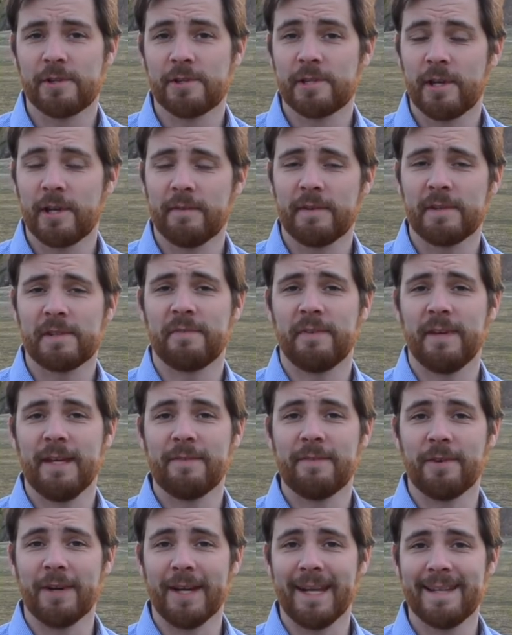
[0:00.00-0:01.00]
service fee
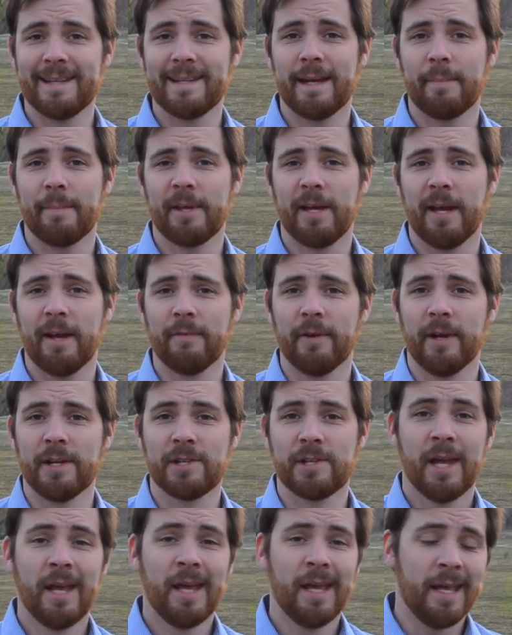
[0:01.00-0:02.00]
for in-depth
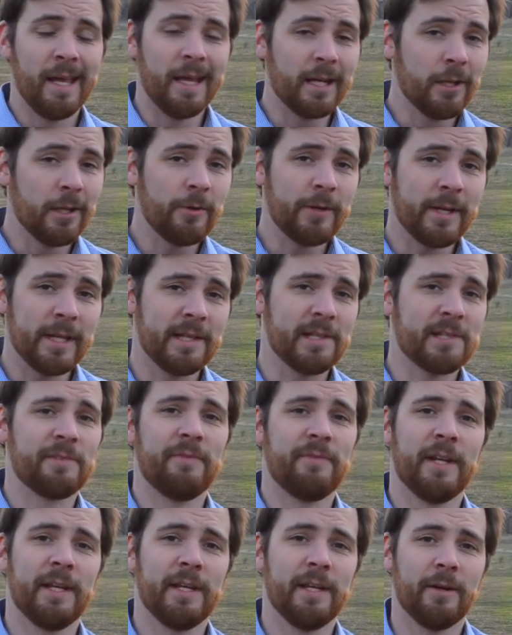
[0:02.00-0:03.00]
coverage, including this
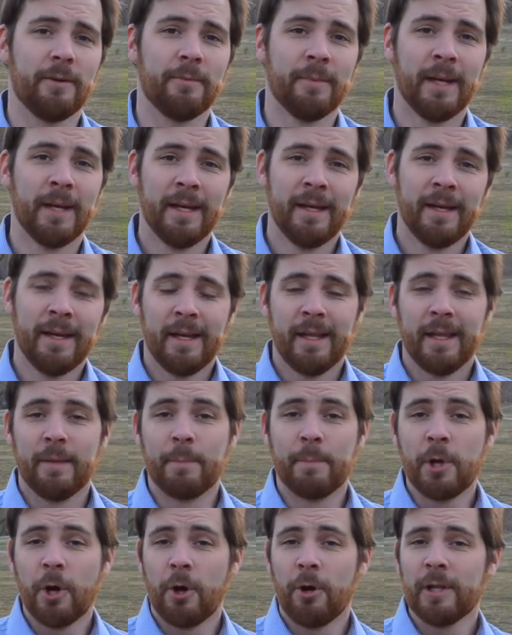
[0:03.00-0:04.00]
video. The
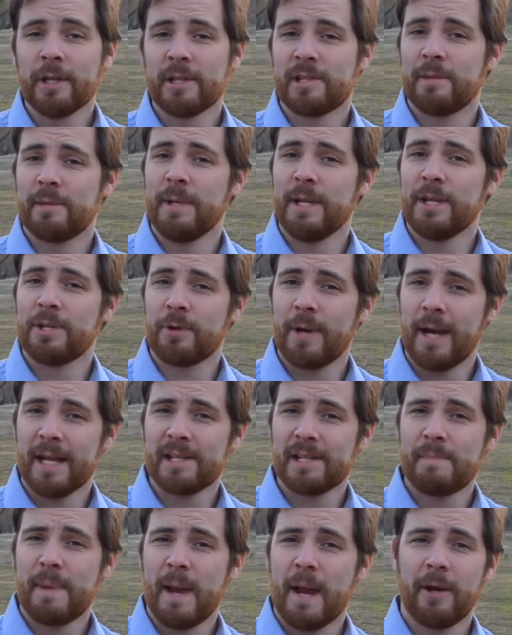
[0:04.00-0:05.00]
goal is to be
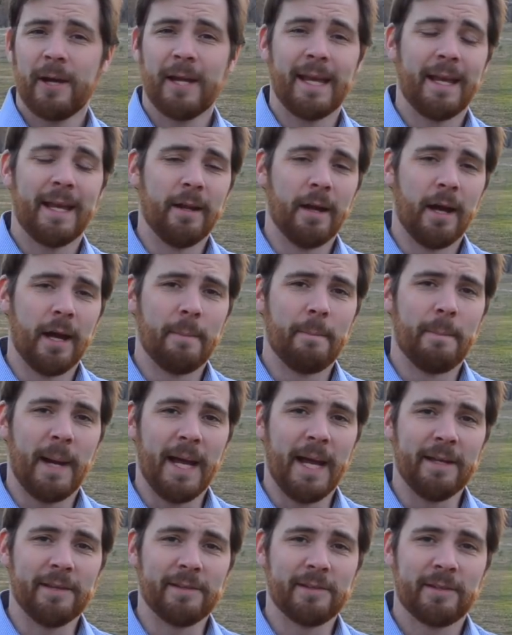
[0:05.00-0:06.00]
transparent and
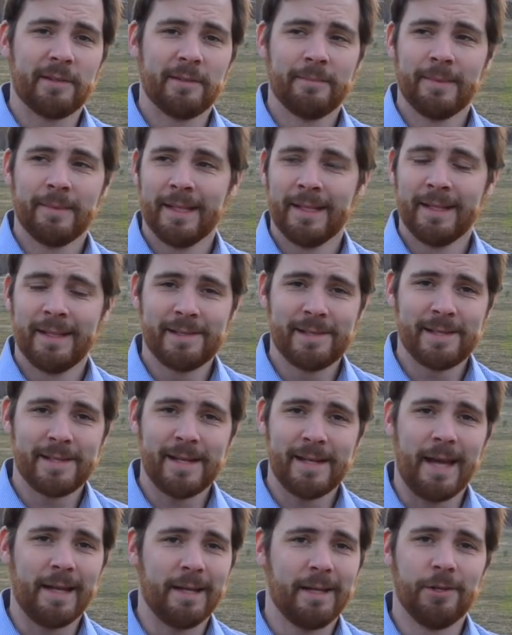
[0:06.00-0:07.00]
unbiased. This is
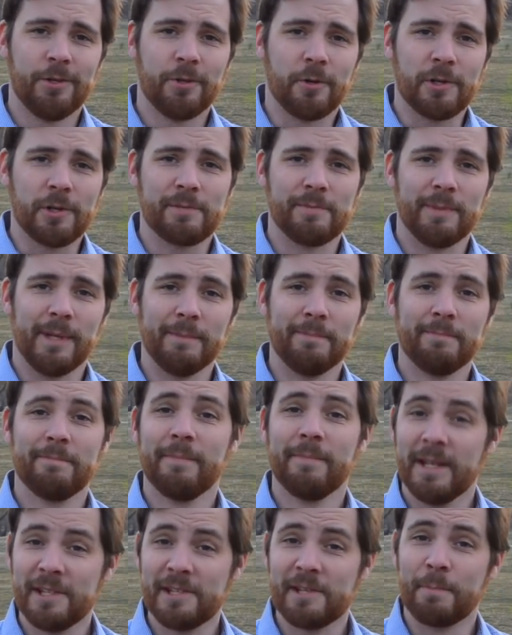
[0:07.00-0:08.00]
not an endorsement.
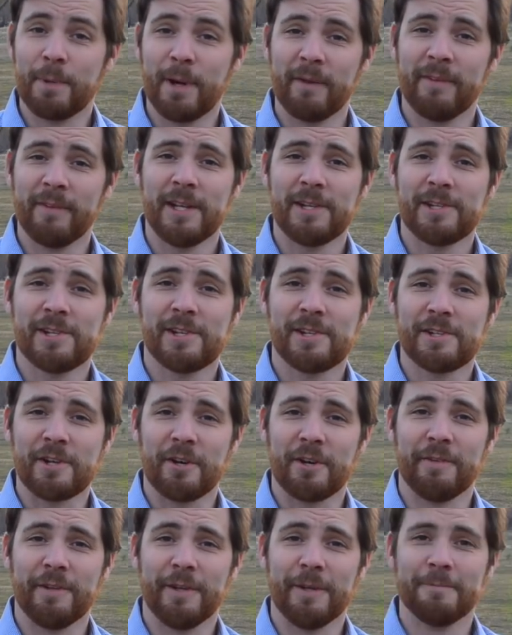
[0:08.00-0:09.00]
It's a privilege to
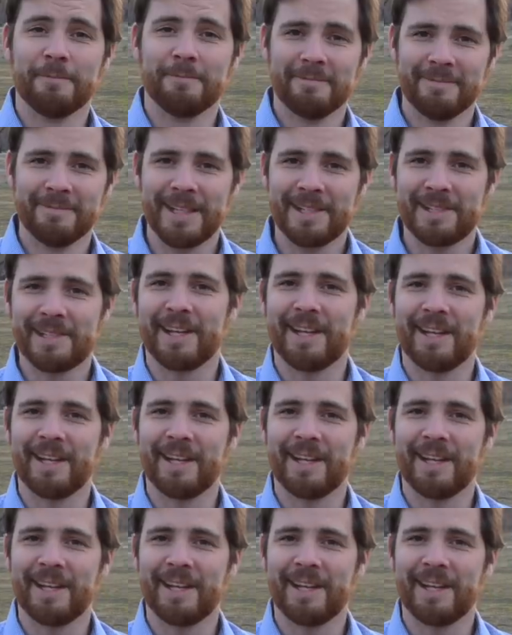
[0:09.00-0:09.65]
serve you. Let's get